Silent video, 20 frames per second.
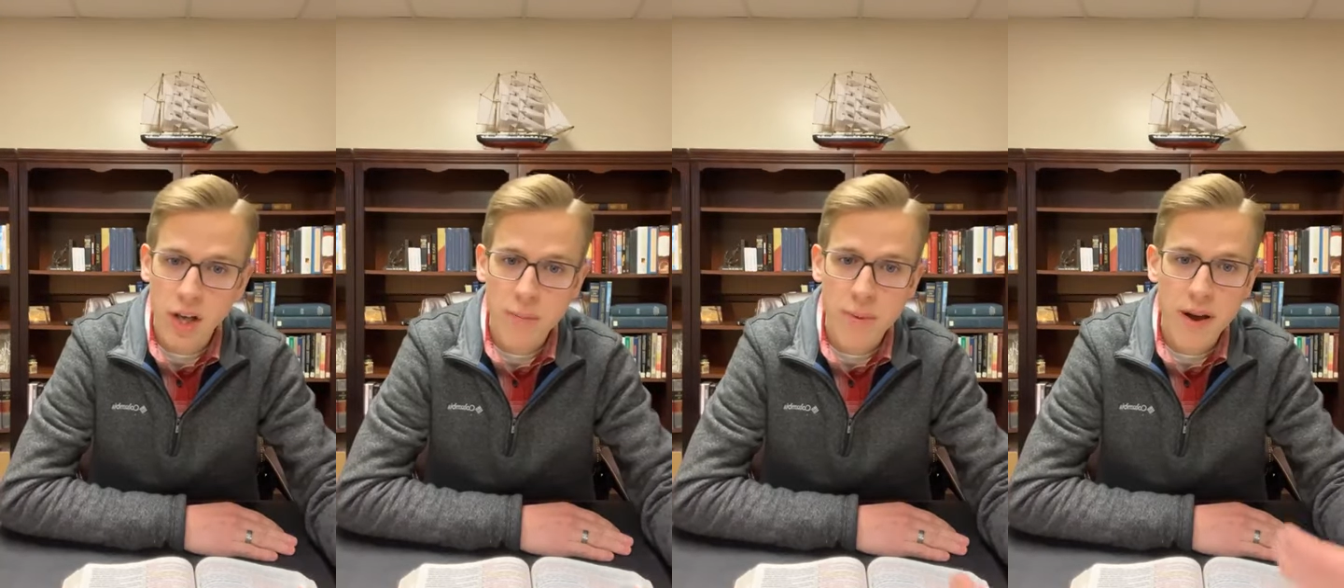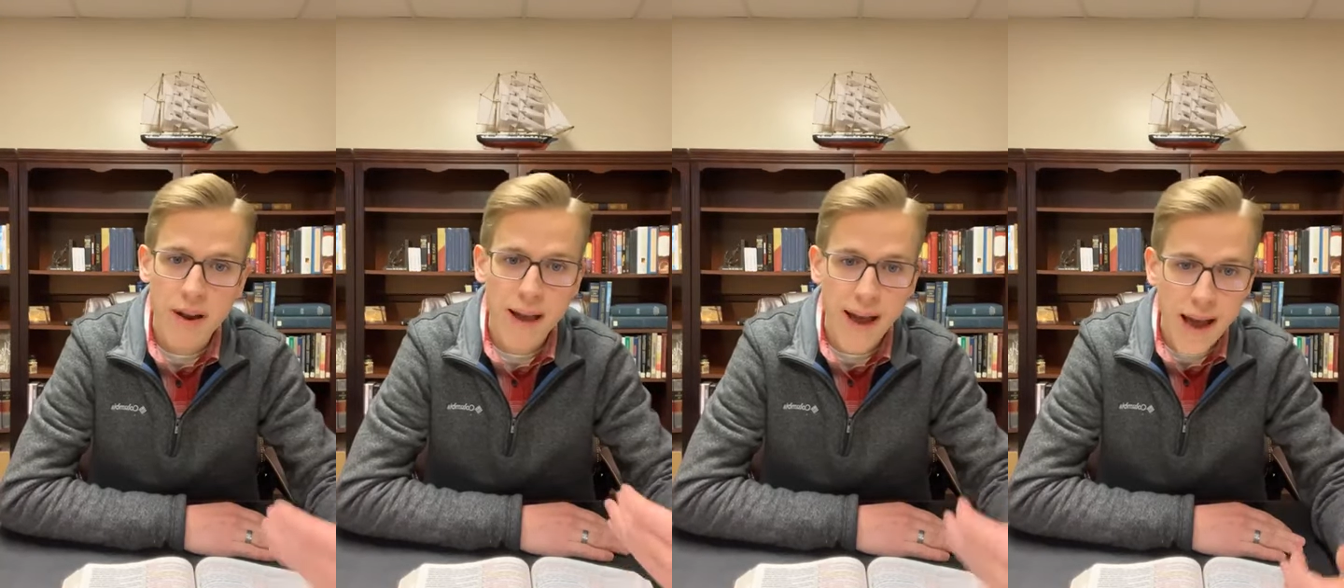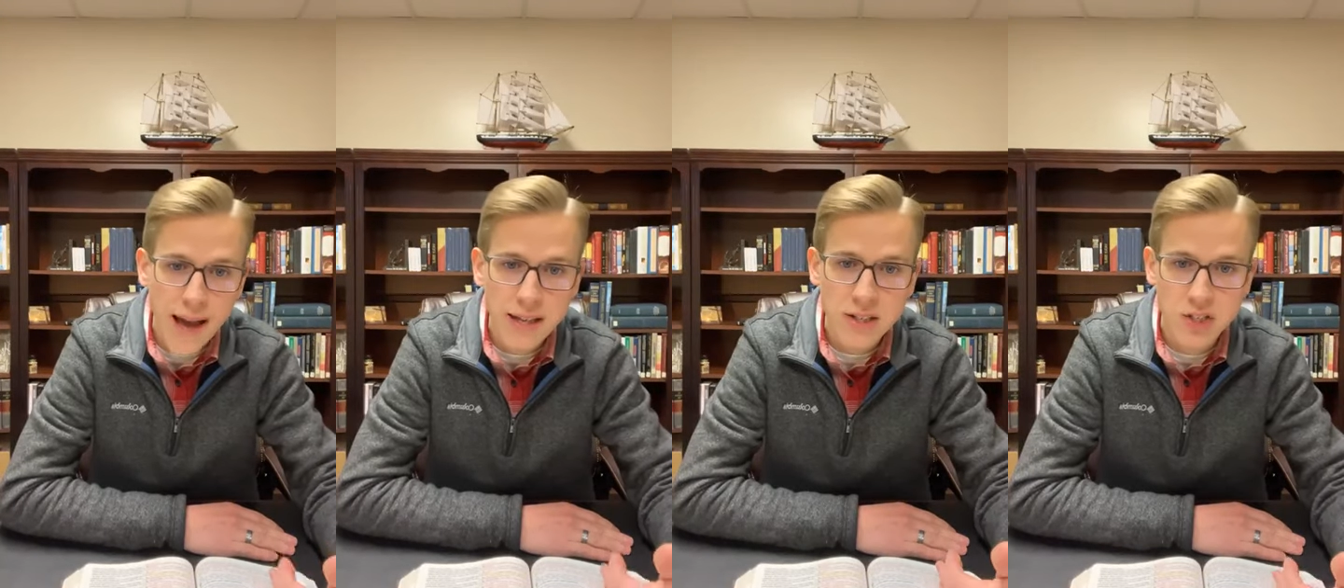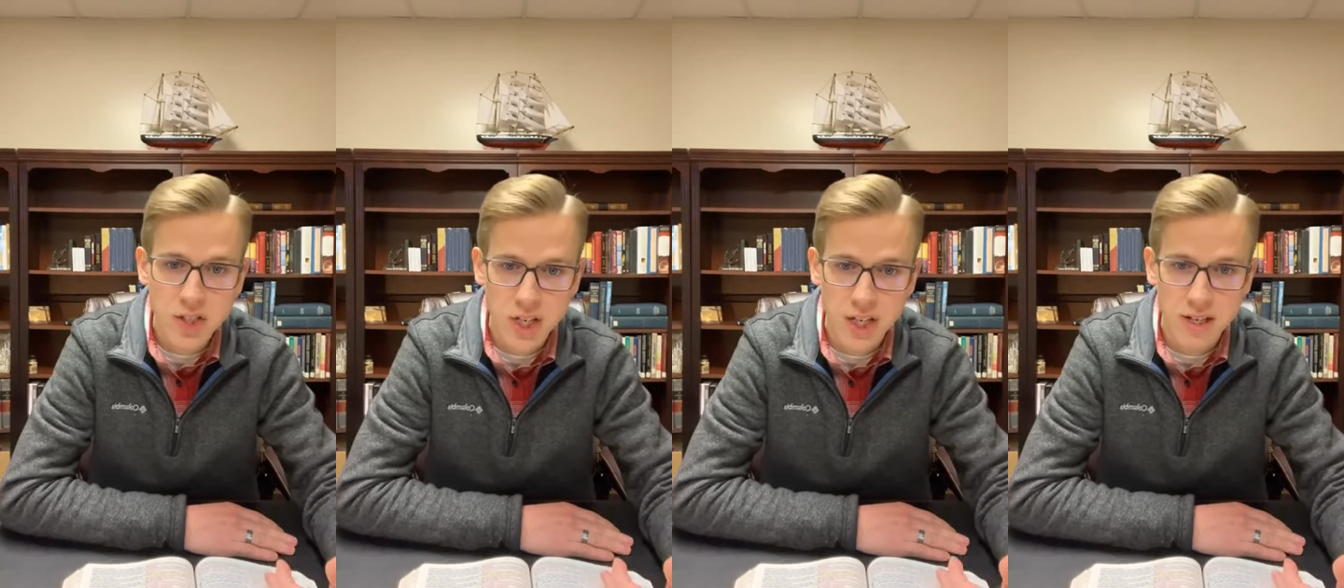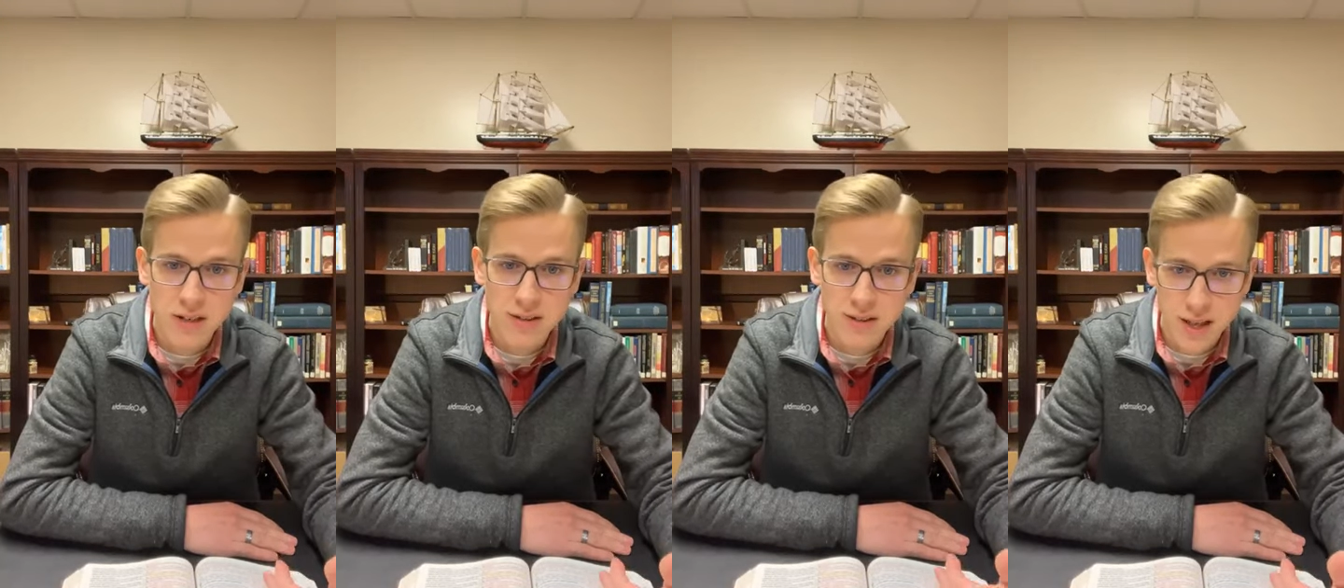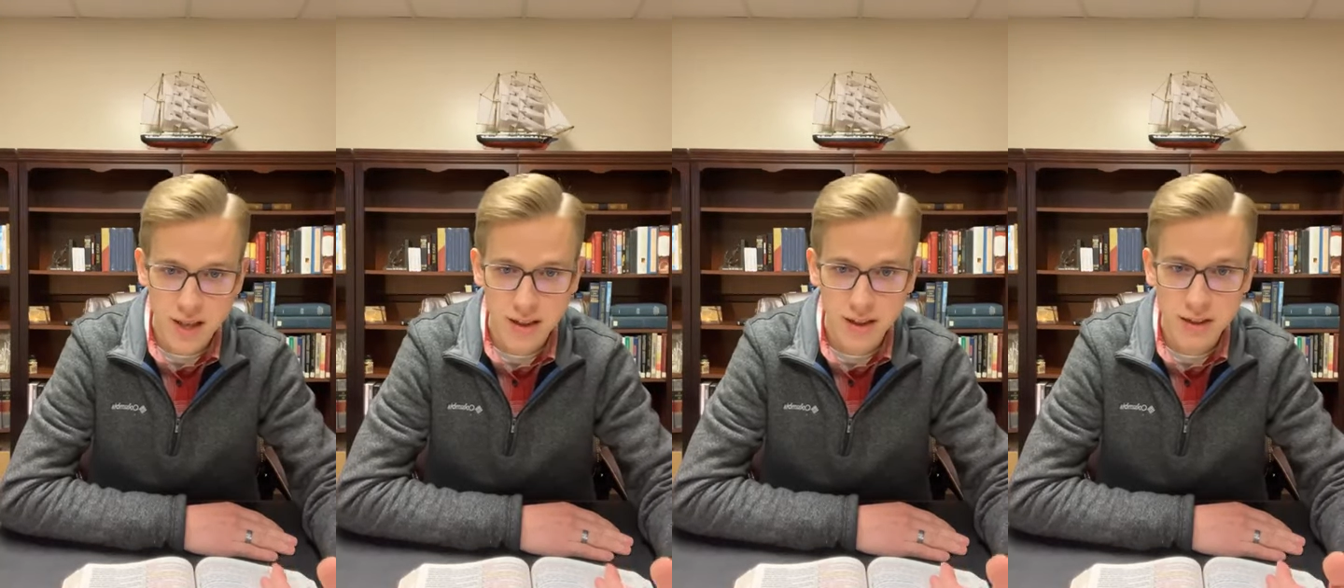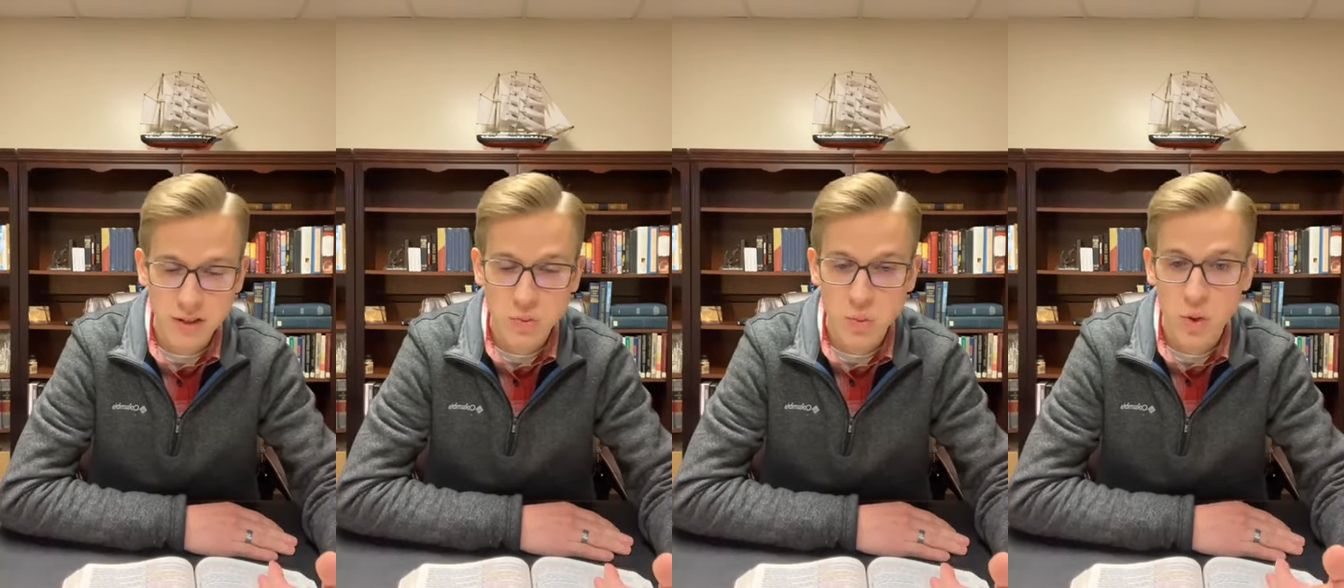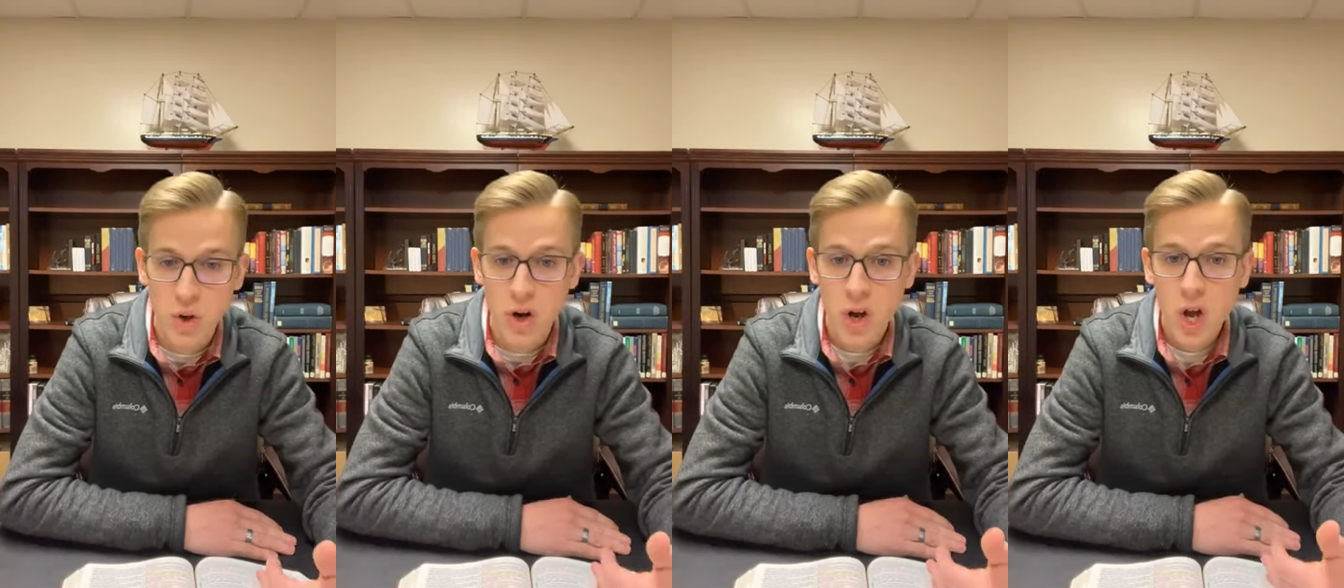about hygiene
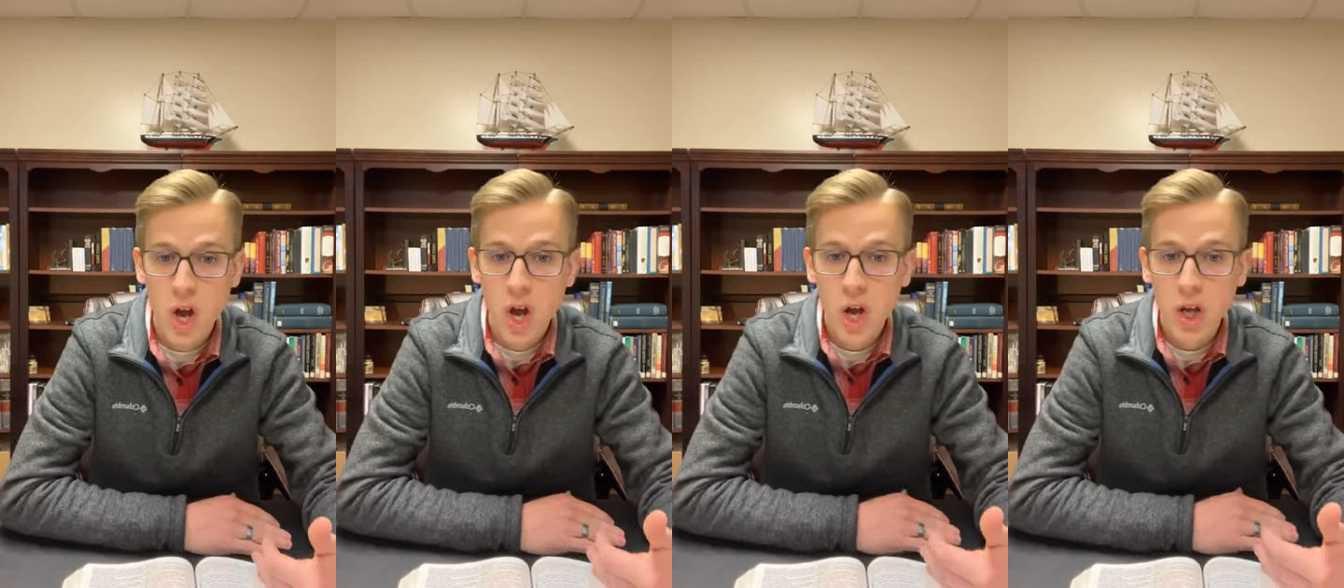things. We're